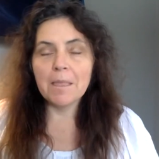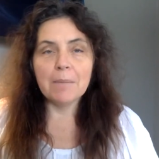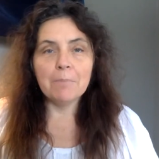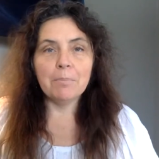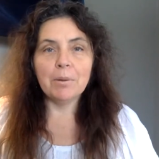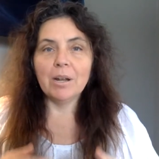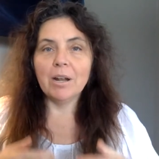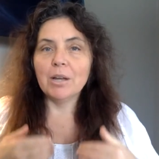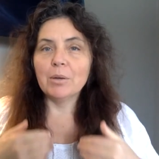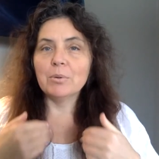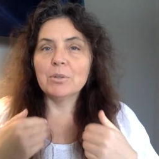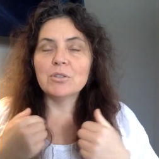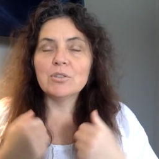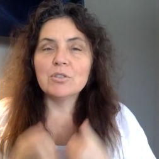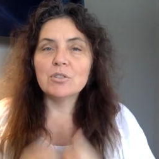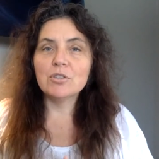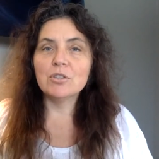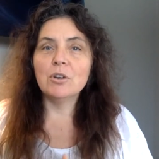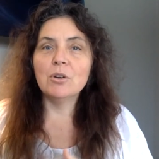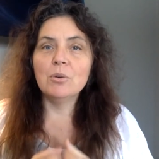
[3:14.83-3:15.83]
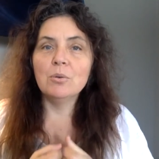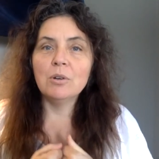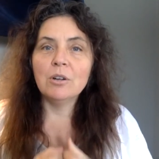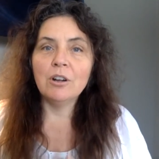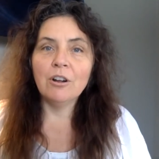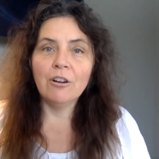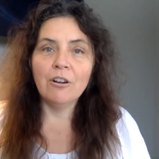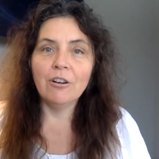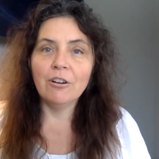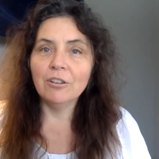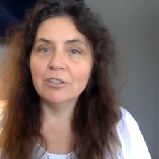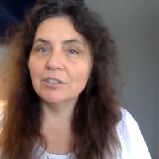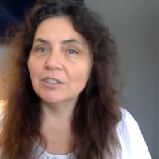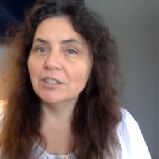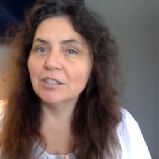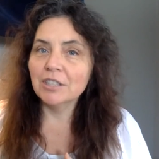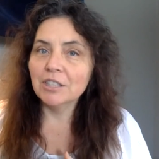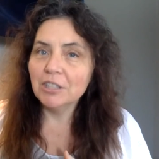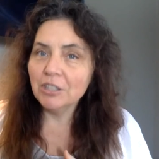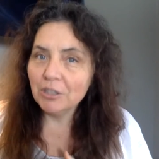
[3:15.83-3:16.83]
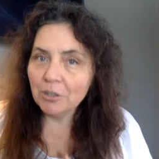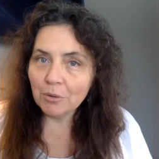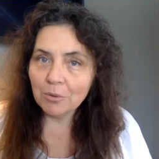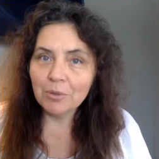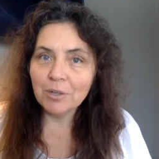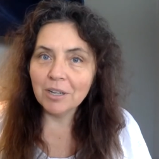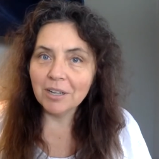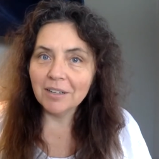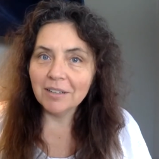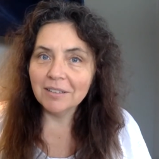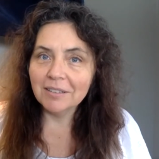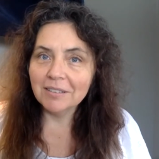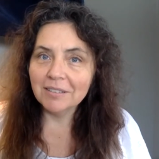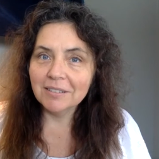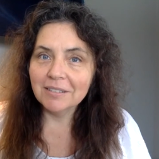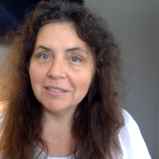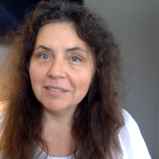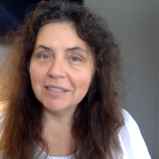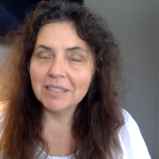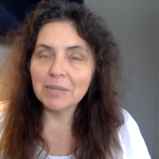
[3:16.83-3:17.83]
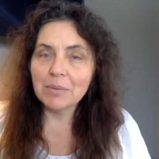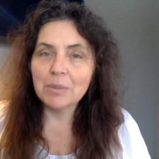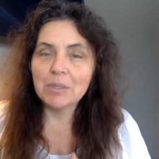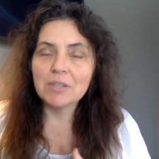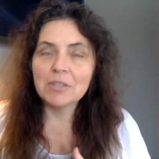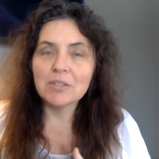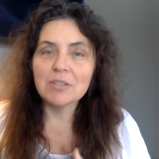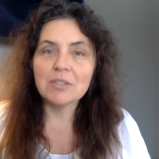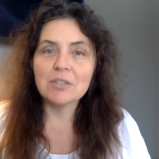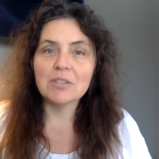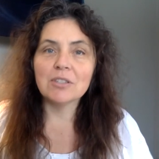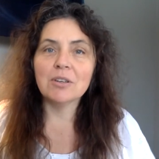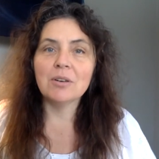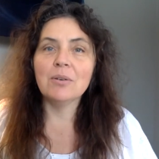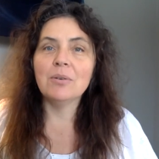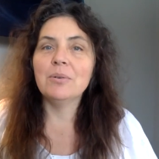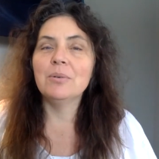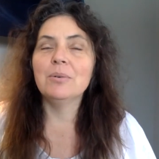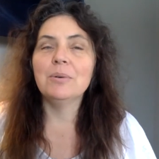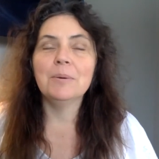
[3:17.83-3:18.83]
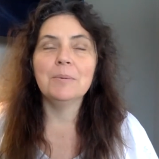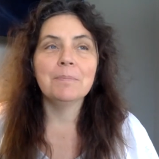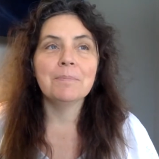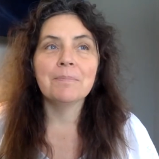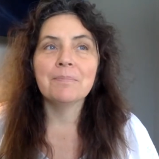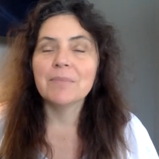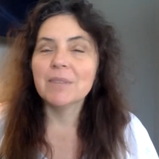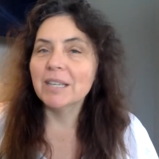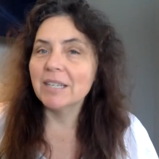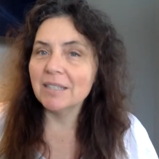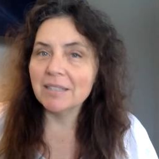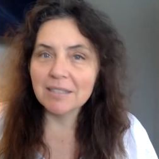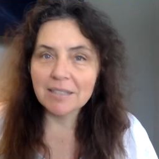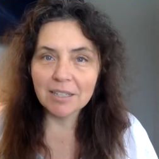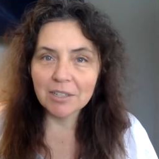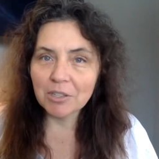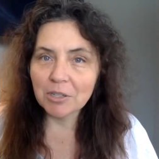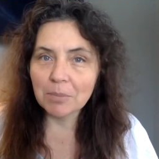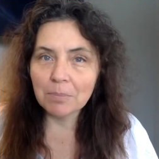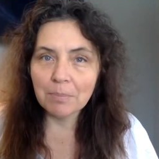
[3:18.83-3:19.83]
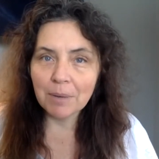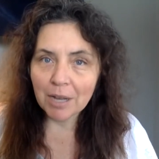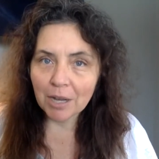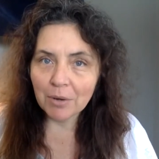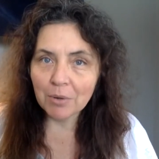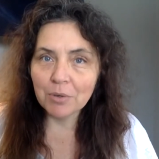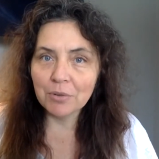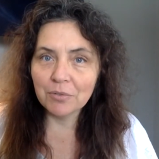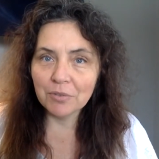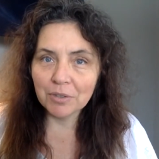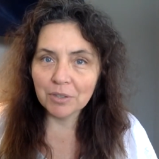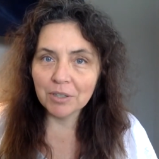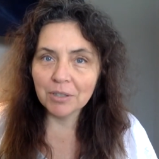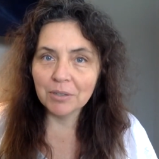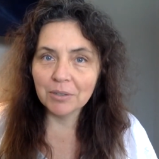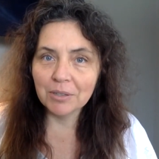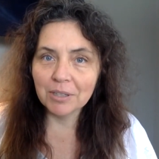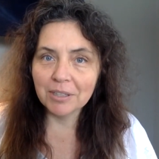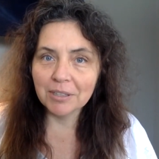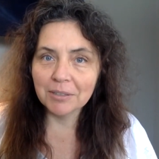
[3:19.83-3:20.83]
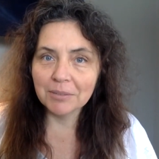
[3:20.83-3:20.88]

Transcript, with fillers: but I was so called to the yoga. It was so it's such a powerful yoga.